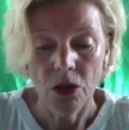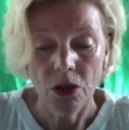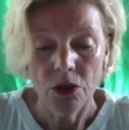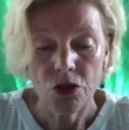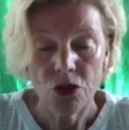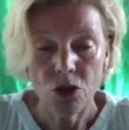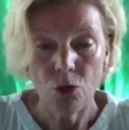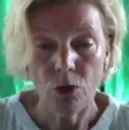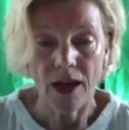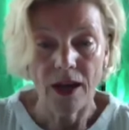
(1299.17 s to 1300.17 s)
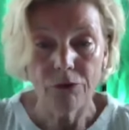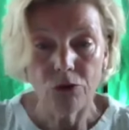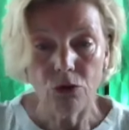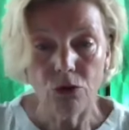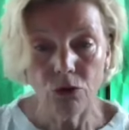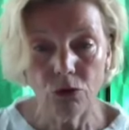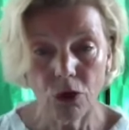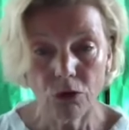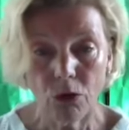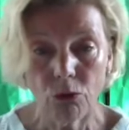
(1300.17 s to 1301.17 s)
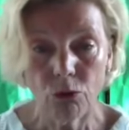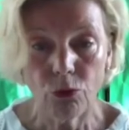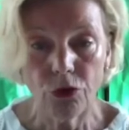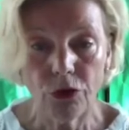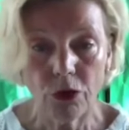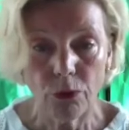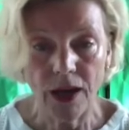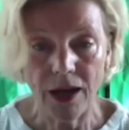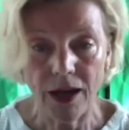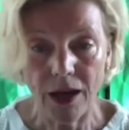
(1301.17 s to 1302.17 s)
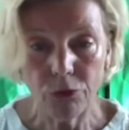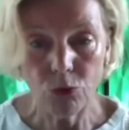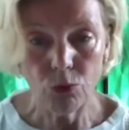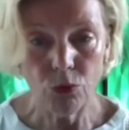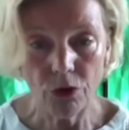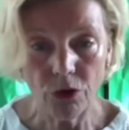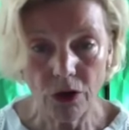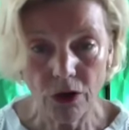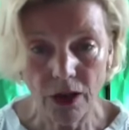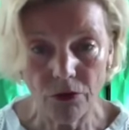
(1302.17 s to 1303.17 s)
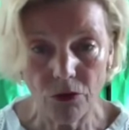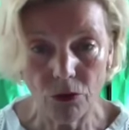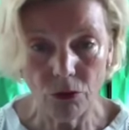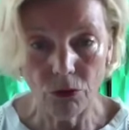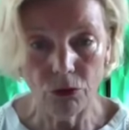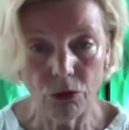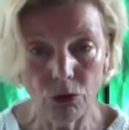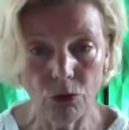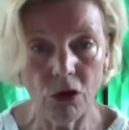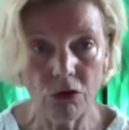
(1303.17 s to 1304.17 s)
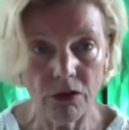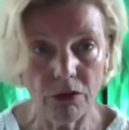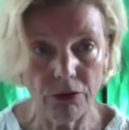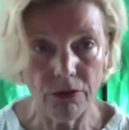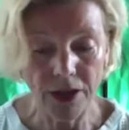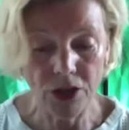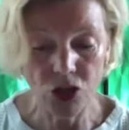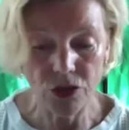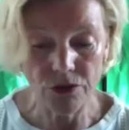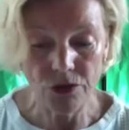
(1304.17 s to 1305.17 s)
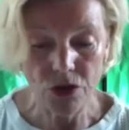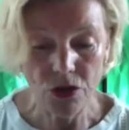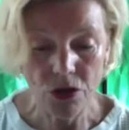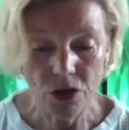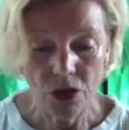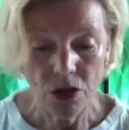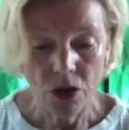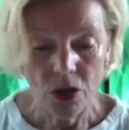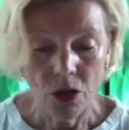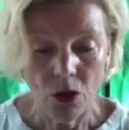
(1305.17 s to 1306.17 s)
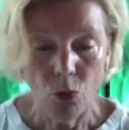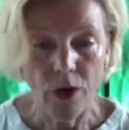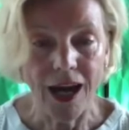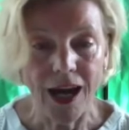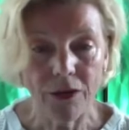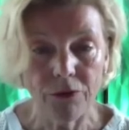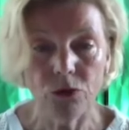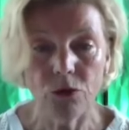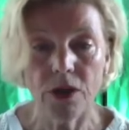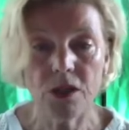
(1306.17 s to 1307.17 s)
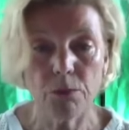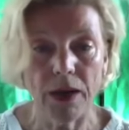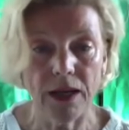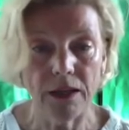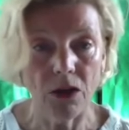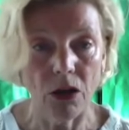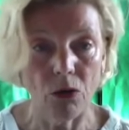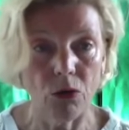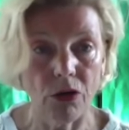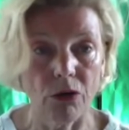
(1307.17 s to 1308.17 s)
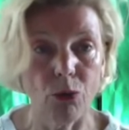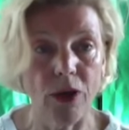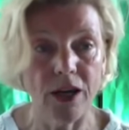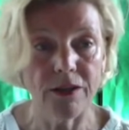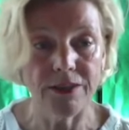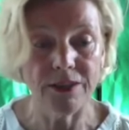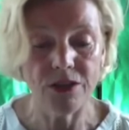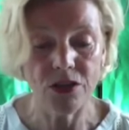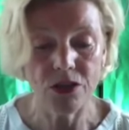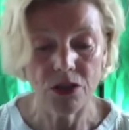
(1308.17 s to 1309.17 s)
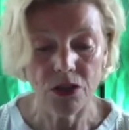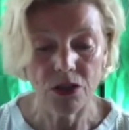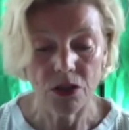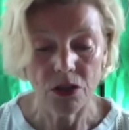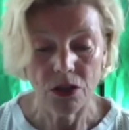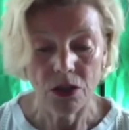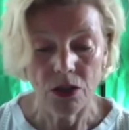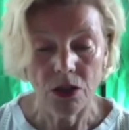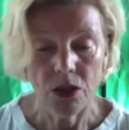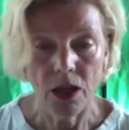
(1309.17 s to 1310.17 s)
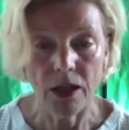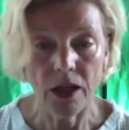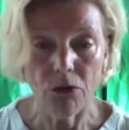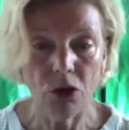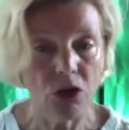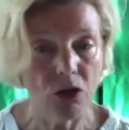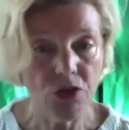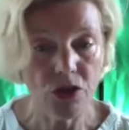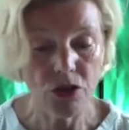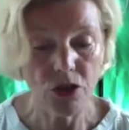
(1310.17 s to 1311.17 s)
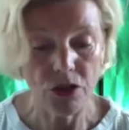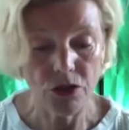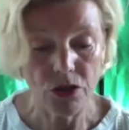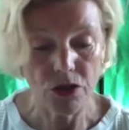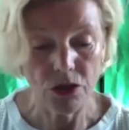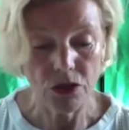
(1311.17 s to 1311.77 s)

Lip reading: So we have to do our own work. We have to work and to do our reflections. We have to expand our awareness and our consciousness.